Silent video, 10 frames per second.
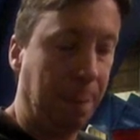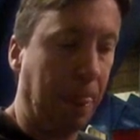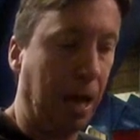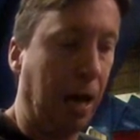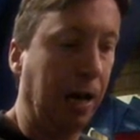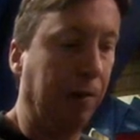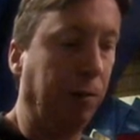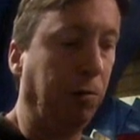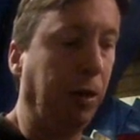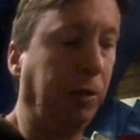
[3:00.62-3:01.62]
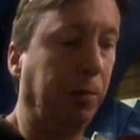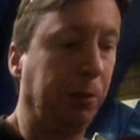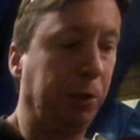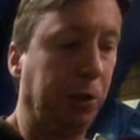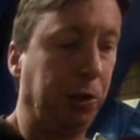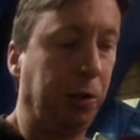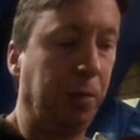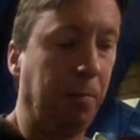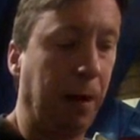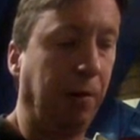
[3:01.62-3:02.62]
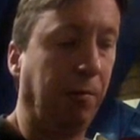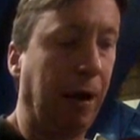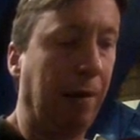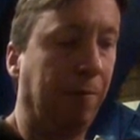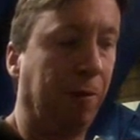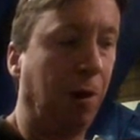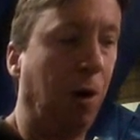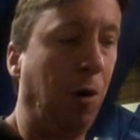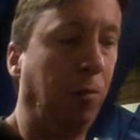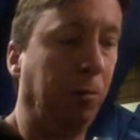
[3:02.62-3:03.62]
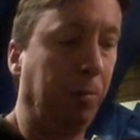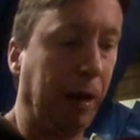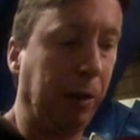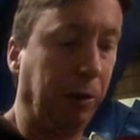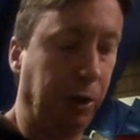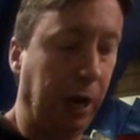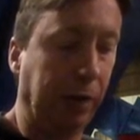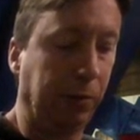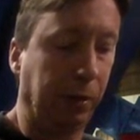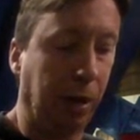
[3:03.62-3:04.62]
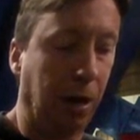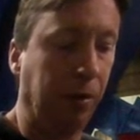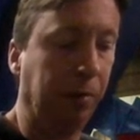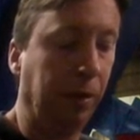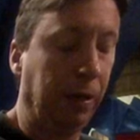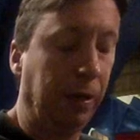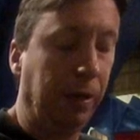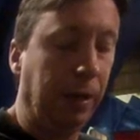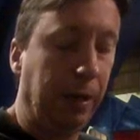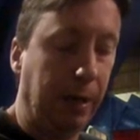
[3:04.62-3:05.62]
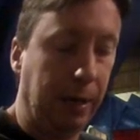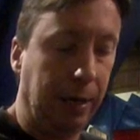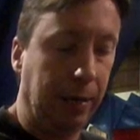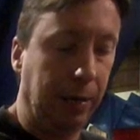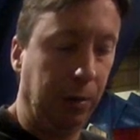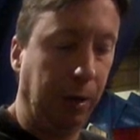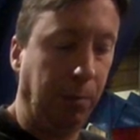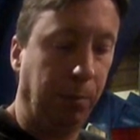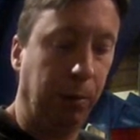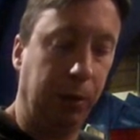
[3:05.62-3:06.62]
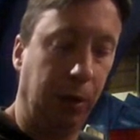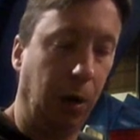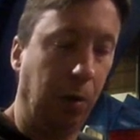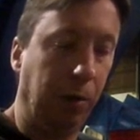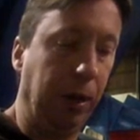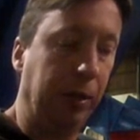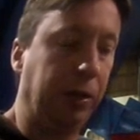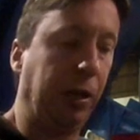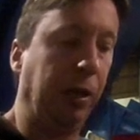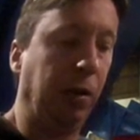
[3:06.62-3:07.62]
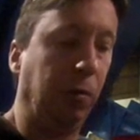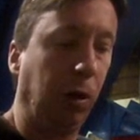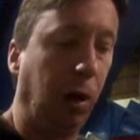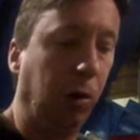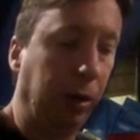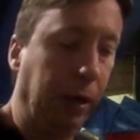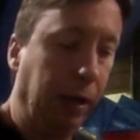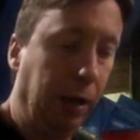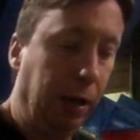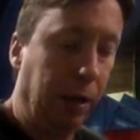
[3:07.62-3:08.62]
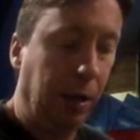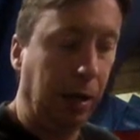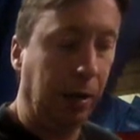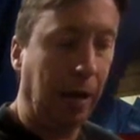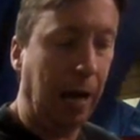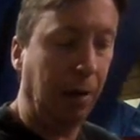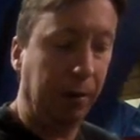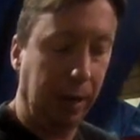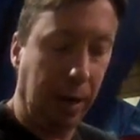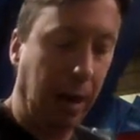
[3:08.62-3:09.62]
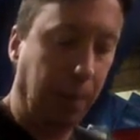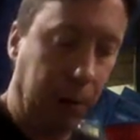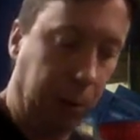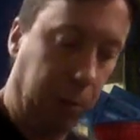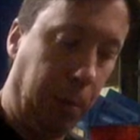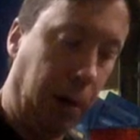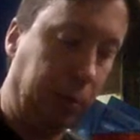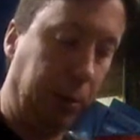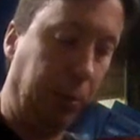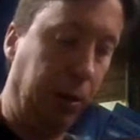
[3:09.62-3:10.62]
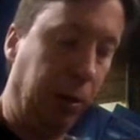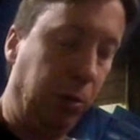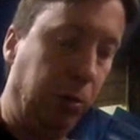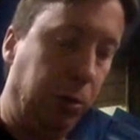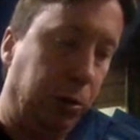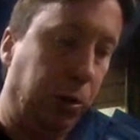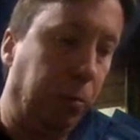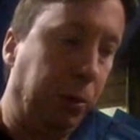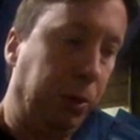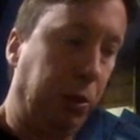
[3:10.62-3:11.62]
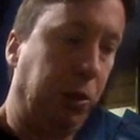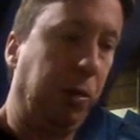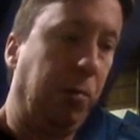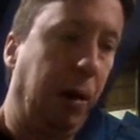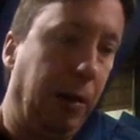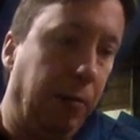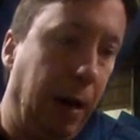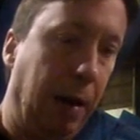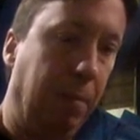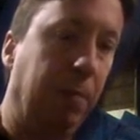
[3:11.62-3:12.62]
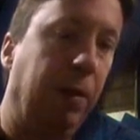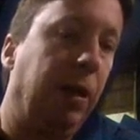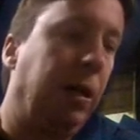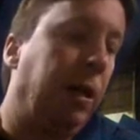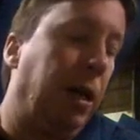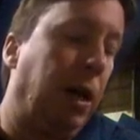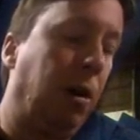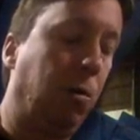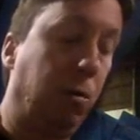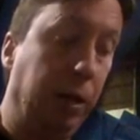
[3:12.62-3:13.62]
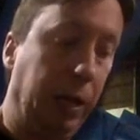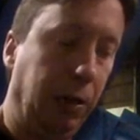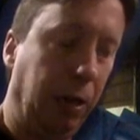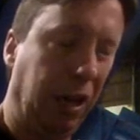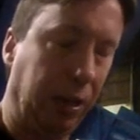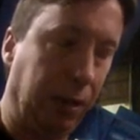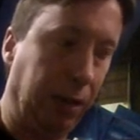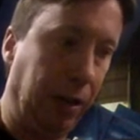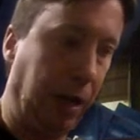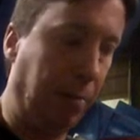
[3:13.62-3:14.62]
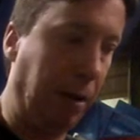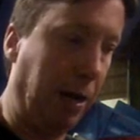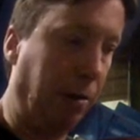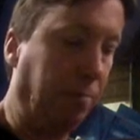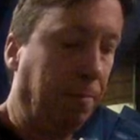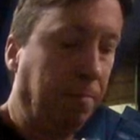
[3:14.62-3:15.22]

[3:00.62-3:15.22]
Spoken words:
If you need to position the main ram for home or bale eject, we call, you can push and hold this, and it will only allow the high pressure pump to be used to position the main ram or the eject in that matter.